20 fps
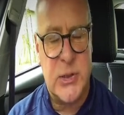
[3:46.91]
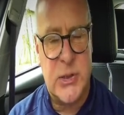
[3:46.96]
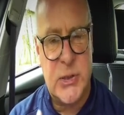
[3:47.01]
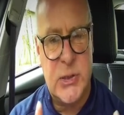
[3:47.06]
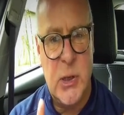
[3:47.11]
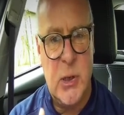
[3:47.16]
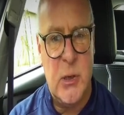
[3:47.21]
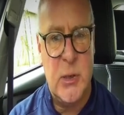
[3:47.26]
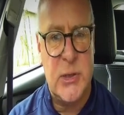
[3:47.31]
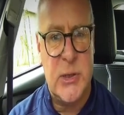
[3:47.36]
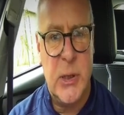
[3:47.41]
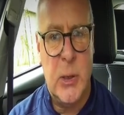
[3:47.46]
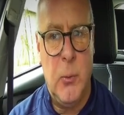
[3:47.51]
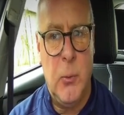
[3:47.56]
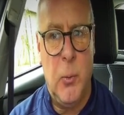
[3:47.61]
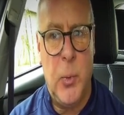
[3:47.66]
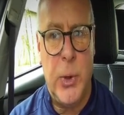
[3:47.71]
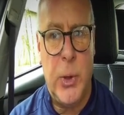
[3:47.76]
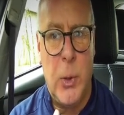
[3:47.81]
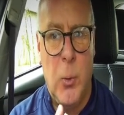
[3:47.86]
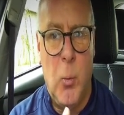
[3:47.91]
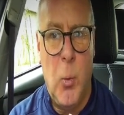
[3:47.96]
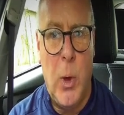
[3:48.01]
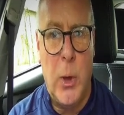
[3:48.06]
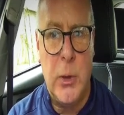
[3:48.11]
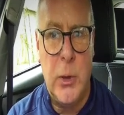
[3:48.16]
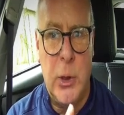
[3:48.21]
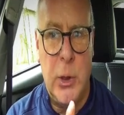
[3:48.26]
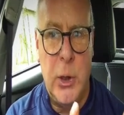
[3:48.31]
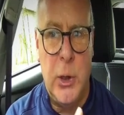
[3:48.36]
starting with the
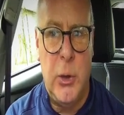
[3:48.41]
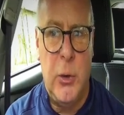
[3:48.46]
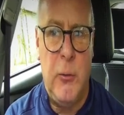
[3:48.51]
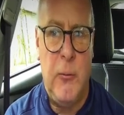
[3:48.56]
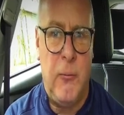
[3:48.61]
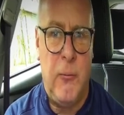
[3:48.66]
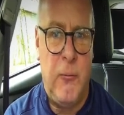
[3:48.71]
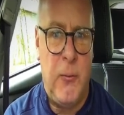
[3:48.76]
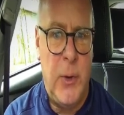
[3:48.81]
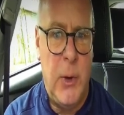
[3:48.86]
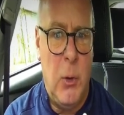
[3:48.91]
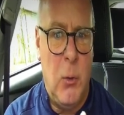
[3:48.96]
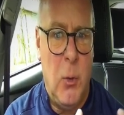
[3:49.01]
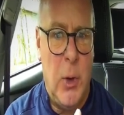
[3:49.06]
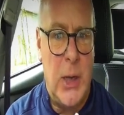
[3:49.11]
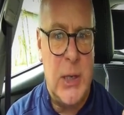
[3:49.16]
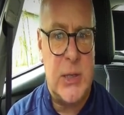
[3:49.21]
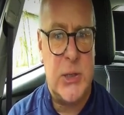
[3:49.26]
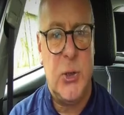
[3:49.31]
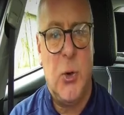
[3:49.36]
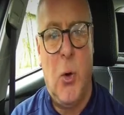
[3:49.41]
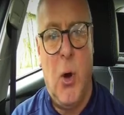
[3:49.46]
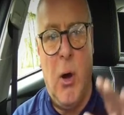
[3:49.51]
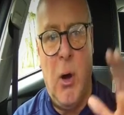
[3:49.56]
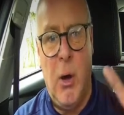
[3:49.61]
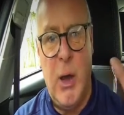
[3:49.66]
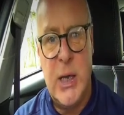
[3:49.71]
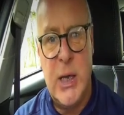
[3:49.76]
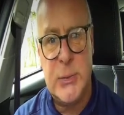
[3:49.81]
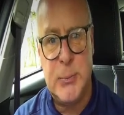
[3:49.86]
one that you feel is your
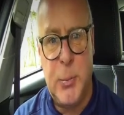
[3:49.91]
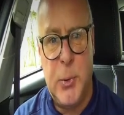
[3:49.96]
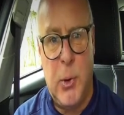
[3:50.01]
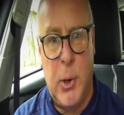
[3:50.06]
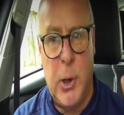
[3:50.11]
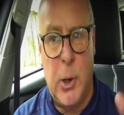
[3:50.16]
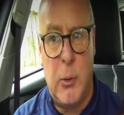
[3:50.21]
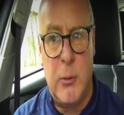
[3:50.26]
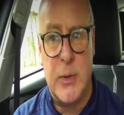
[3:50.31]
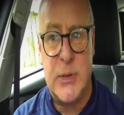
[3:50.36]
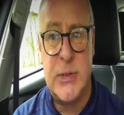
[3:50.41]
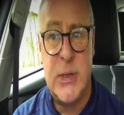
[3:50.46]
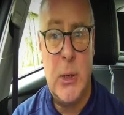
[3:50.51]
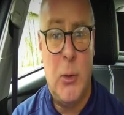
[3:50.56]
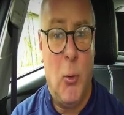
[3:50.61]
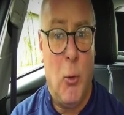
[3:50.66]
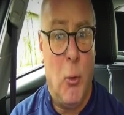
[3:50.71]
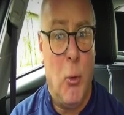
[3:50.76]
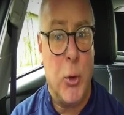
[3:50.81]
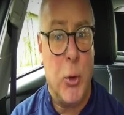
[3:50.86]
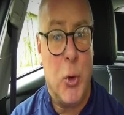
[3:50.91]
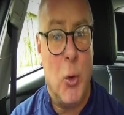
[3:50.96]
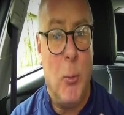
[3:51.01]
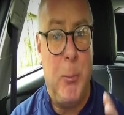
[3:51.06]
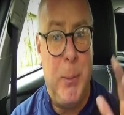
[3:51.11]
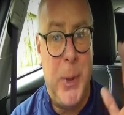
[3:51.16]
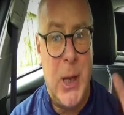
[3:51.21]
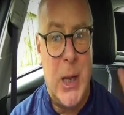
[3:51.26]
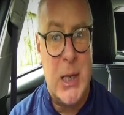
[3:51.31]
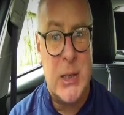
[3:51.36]
highest priority or your
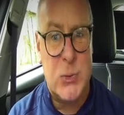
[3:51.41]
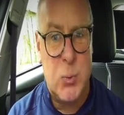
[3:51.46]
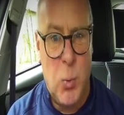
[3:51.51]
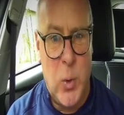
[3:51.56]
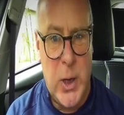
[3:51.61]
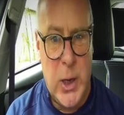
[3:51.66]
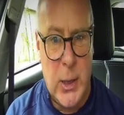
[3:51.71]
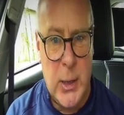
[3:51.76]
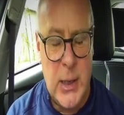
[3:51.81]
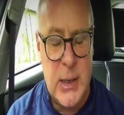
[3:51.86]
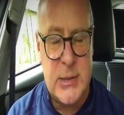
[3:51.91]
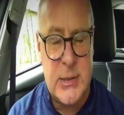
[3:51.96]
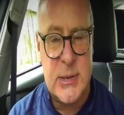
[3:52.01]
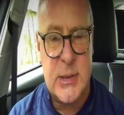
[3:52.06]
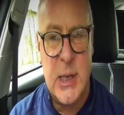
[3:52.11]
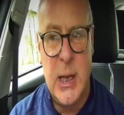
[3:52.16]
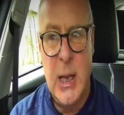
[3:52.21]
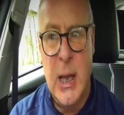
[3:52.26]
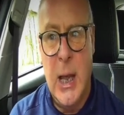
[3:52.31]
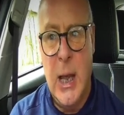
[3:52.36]
biggest weakness,